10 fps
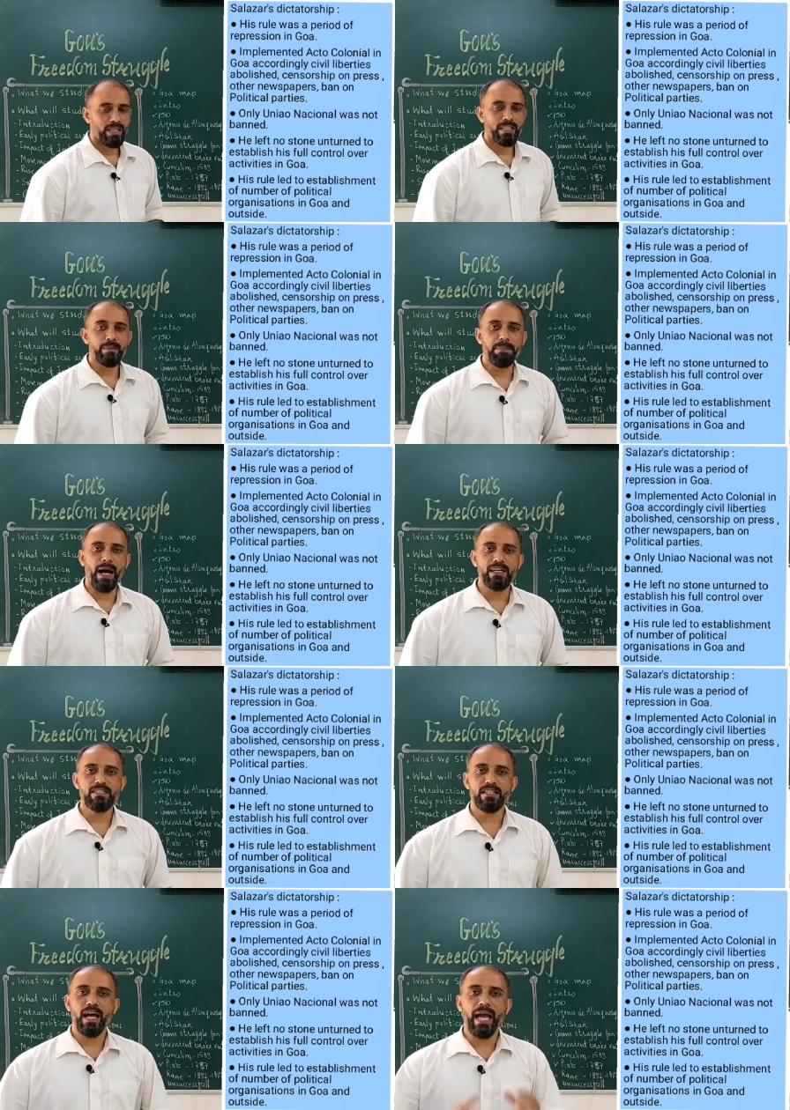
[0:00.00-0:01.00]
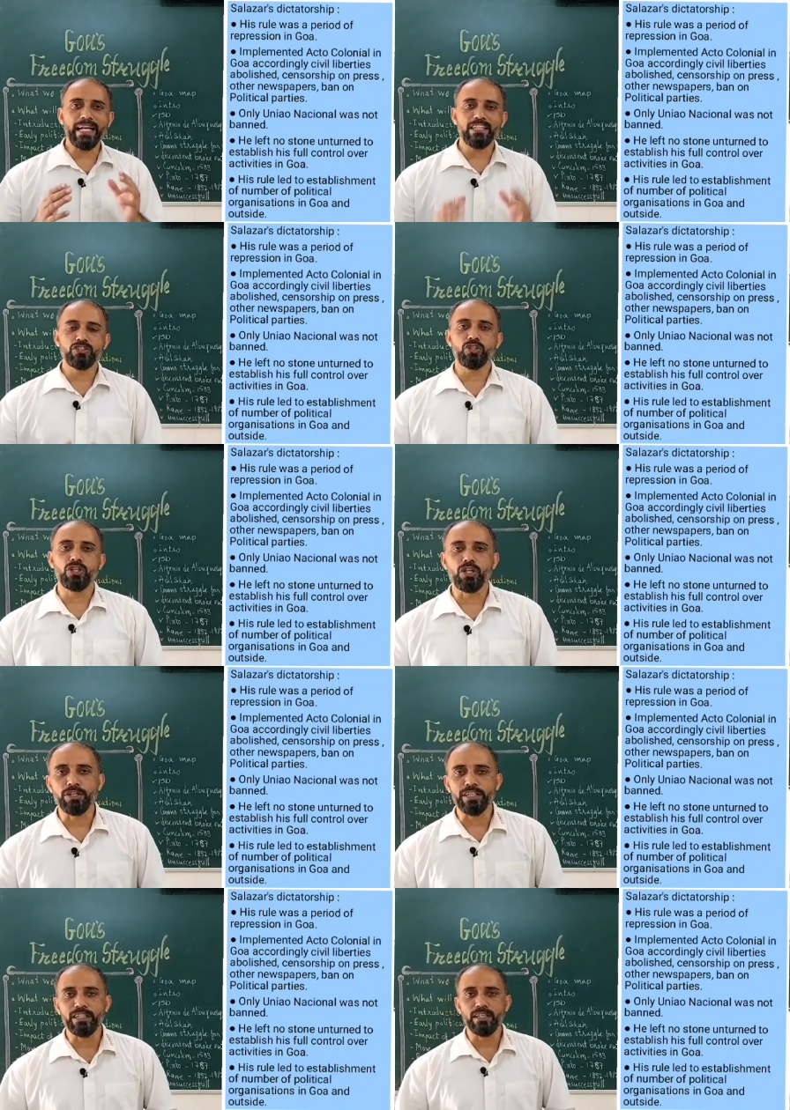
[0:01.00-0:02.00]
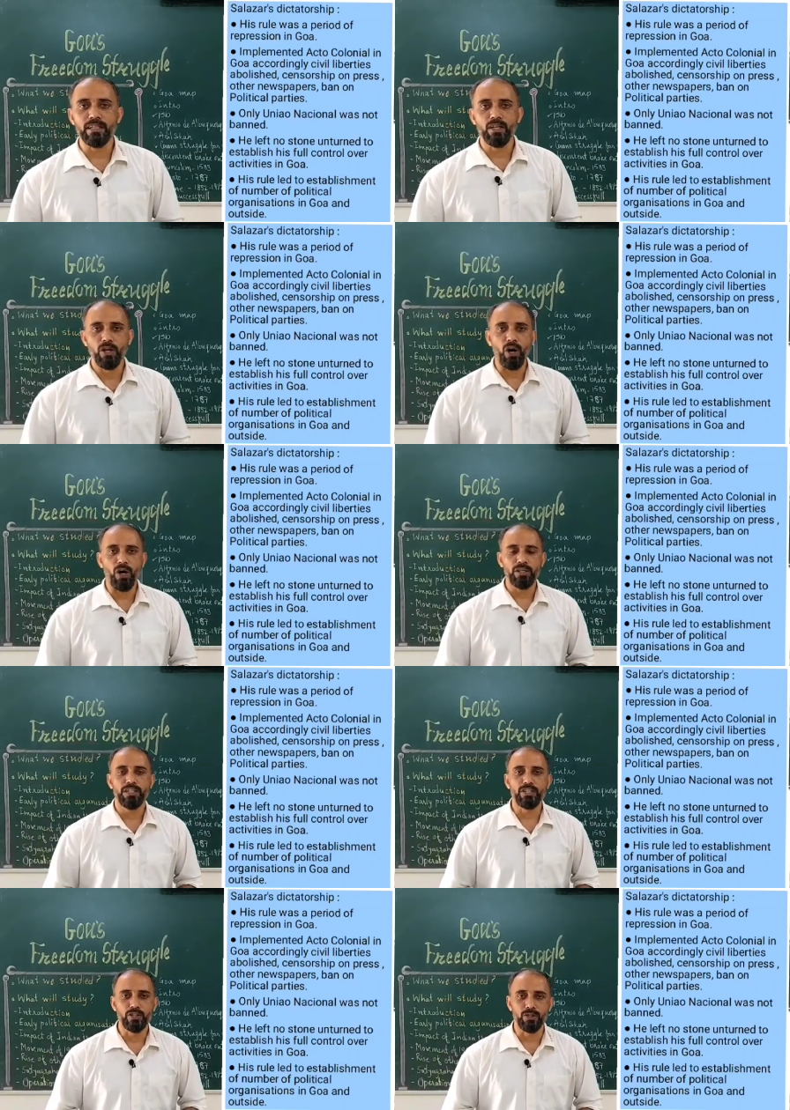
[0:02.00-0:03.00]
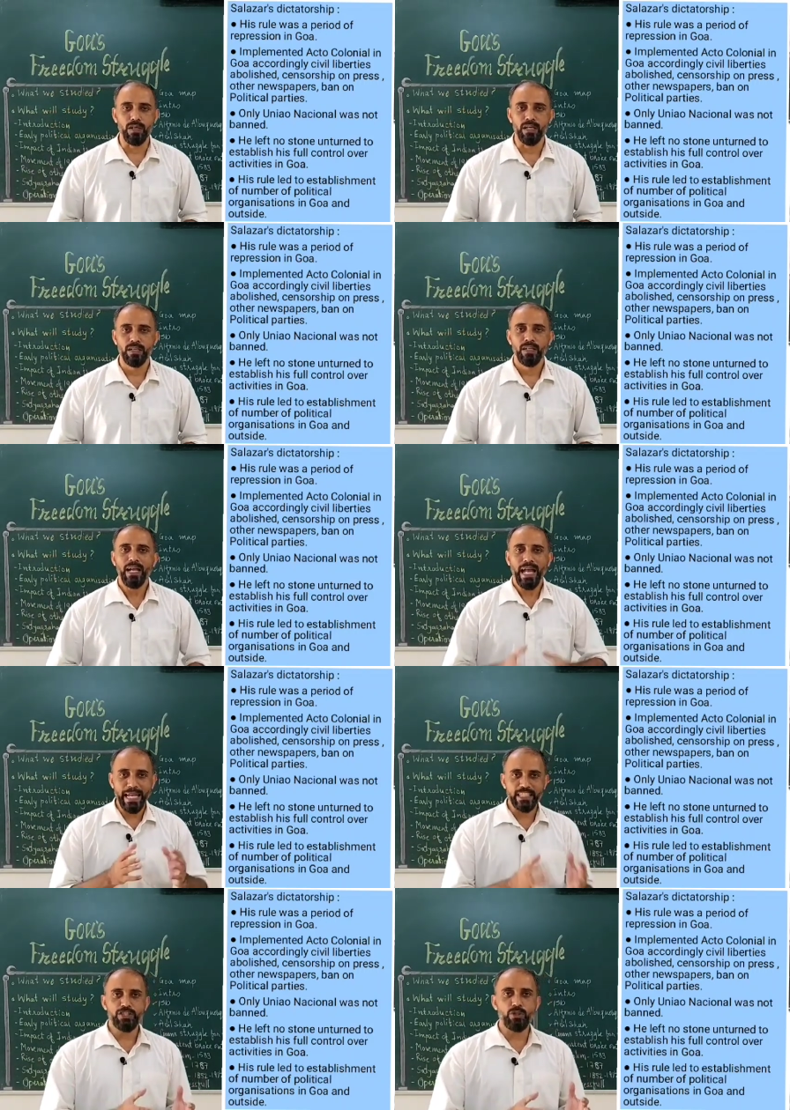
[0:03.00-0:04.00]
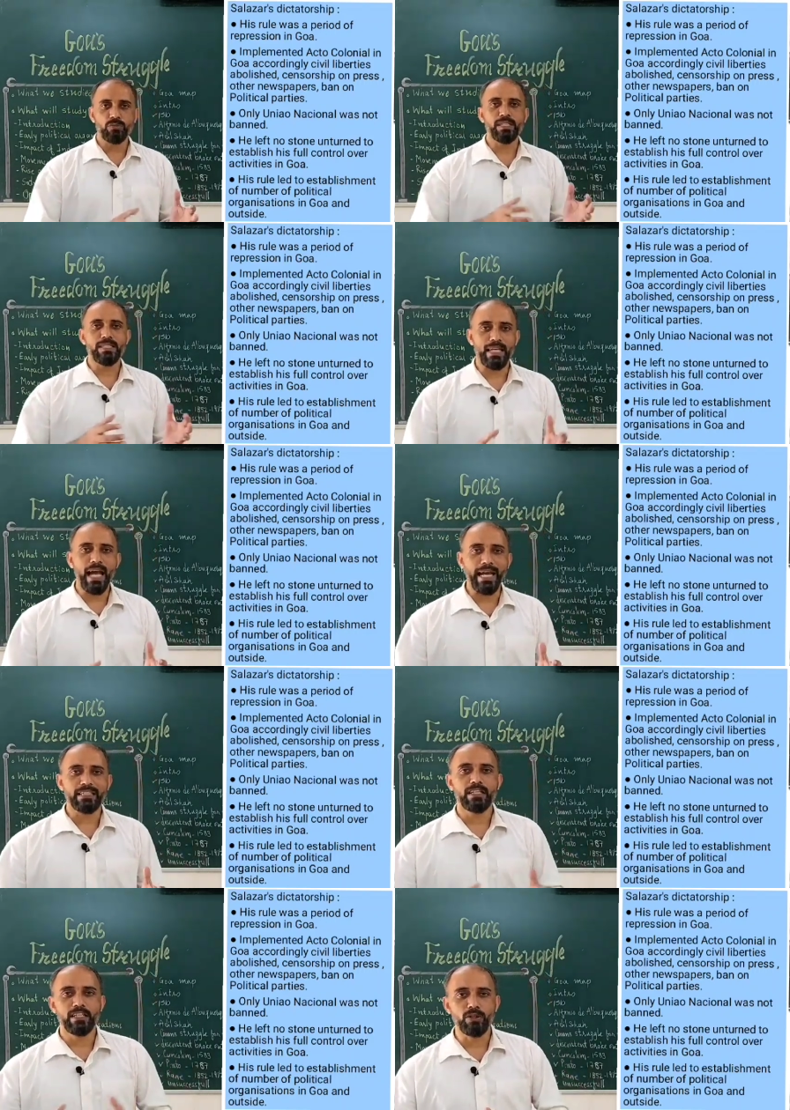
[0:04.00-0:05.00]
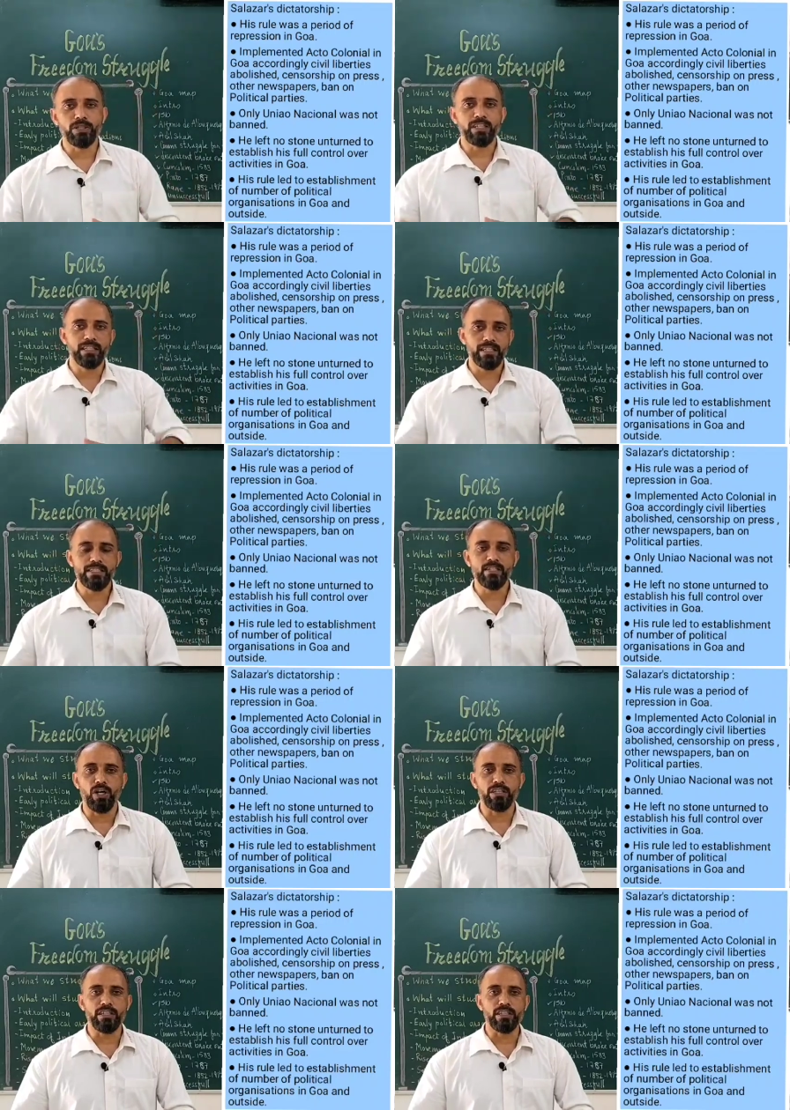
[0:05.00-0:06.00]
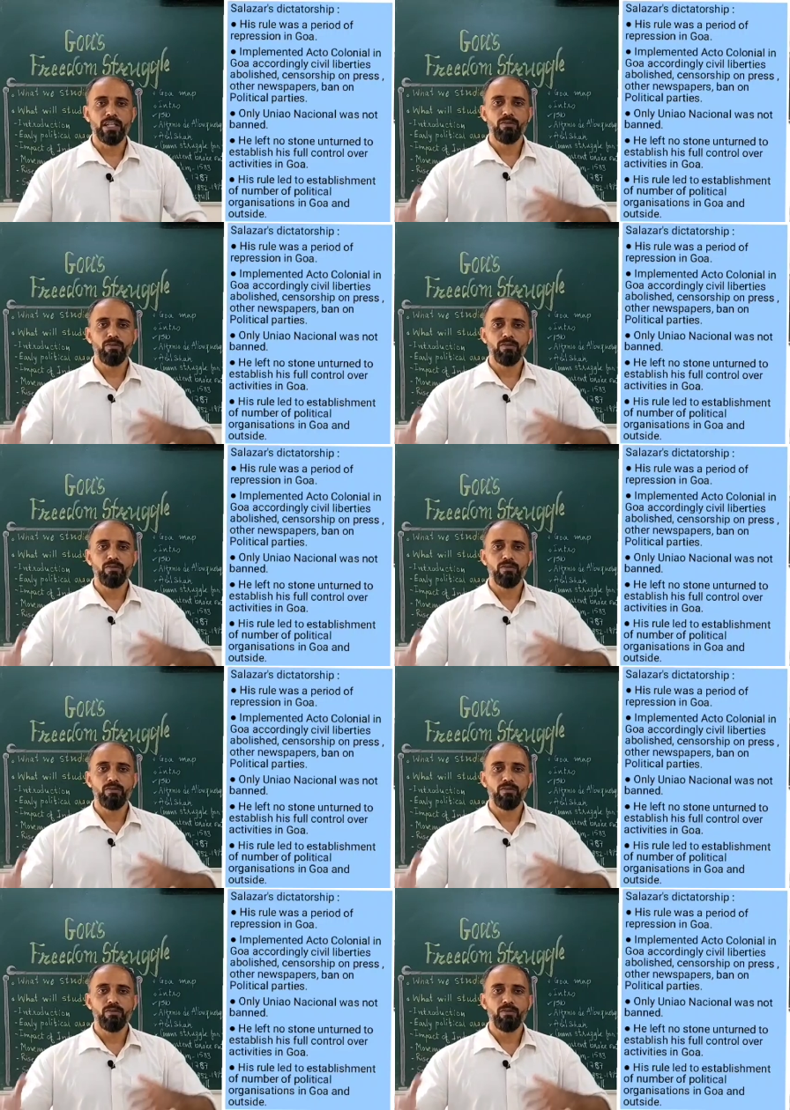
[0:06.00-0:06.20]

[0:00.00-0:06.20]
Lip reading: He passed ecto-colonial law in Goa, Acto means act, colonial is a colony.